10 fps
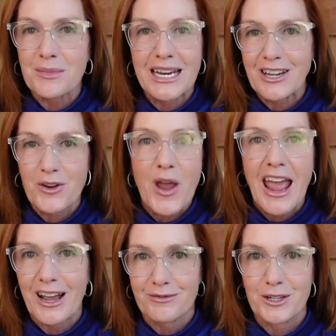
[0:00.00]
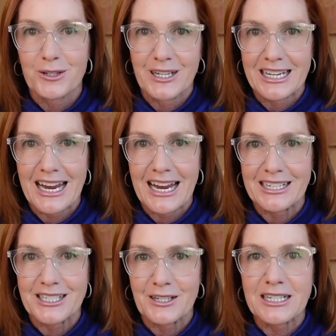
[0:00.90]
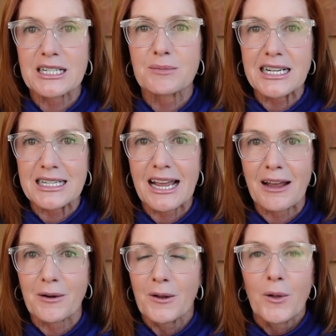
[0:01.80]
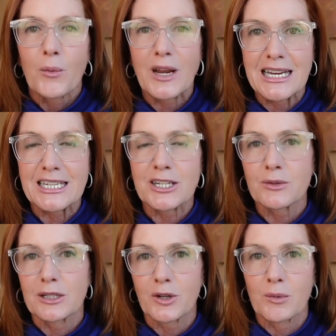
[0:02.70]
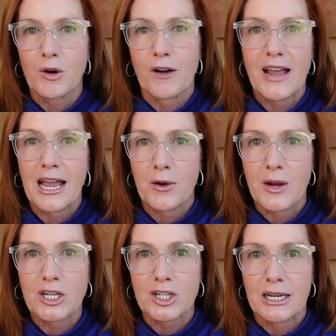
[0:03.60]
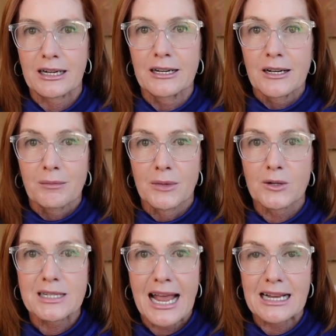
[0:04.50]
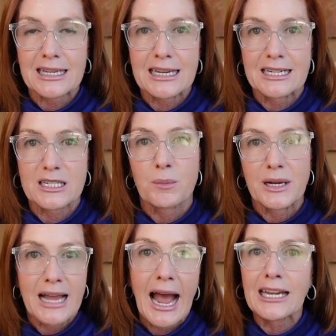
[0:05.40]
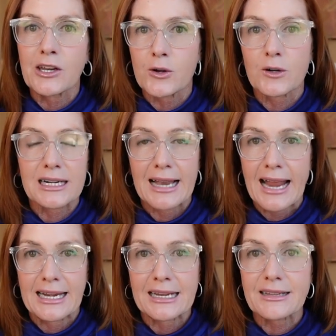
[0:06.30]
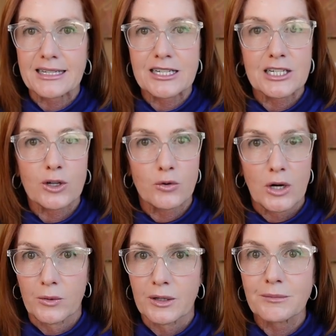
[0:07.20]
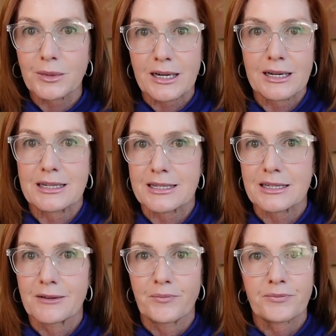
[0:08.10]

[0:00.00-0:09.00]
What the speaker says: mean you have uterine cancer. It just means that we need to do a little more evaluation. Most likely it's benign uterine lining that's just growing because